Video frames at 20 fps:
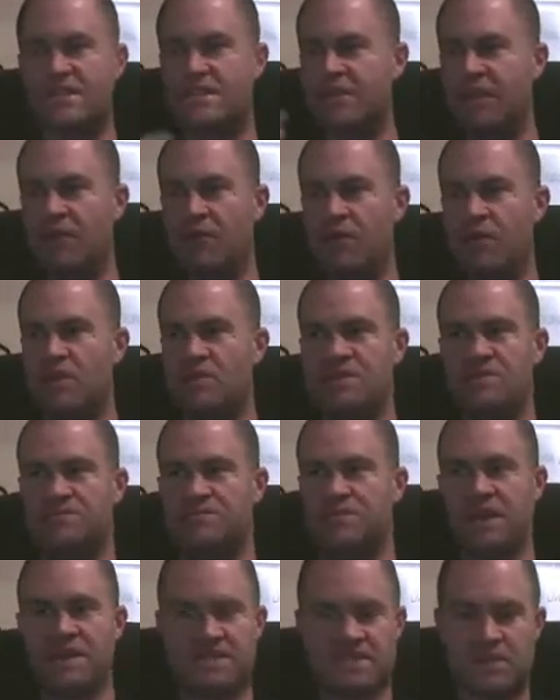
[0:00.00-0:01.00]
and there was
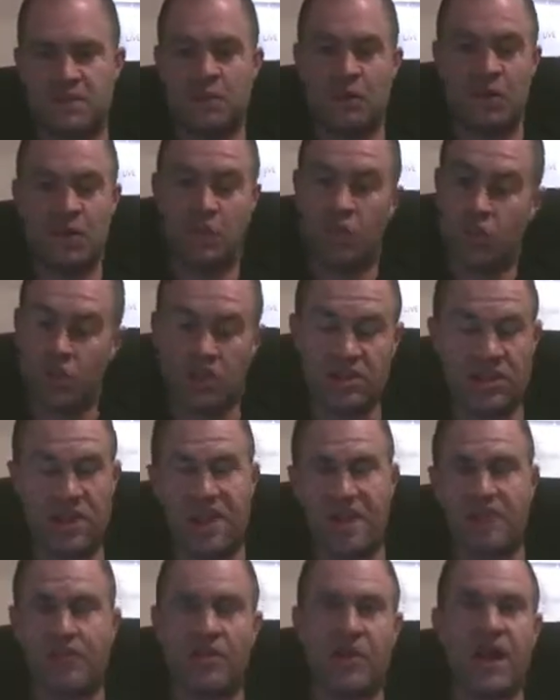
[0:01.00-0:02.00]
basically what looked
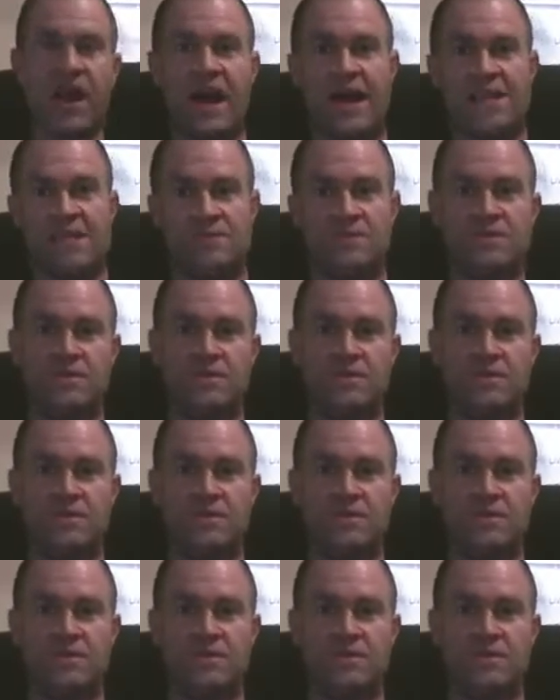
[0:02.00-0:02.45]
like grass,